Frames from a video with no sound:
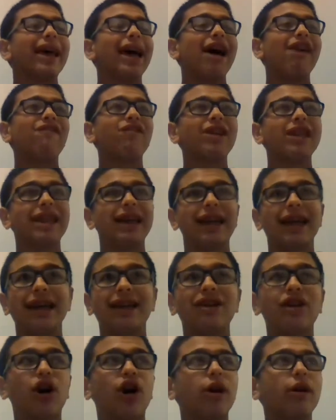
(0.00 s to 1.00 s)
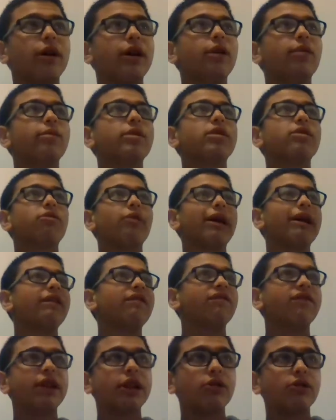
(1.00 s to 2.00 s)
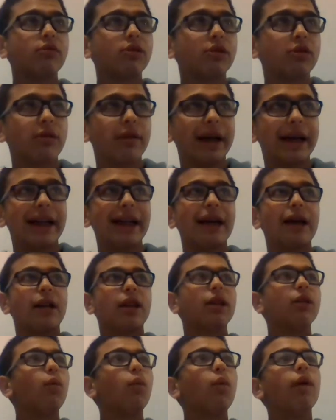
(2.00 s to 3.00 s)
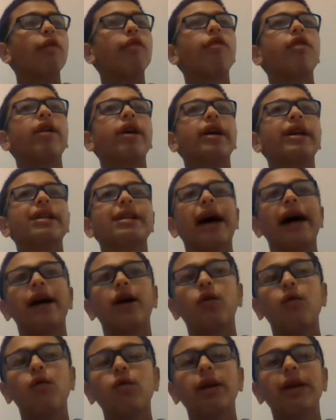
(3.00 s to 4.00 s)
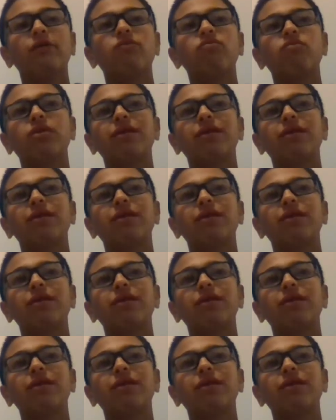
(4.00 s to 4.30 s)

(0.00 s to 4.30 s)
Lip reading: Everything in Narnia was great. Visuals were great. The one thing is I couldn't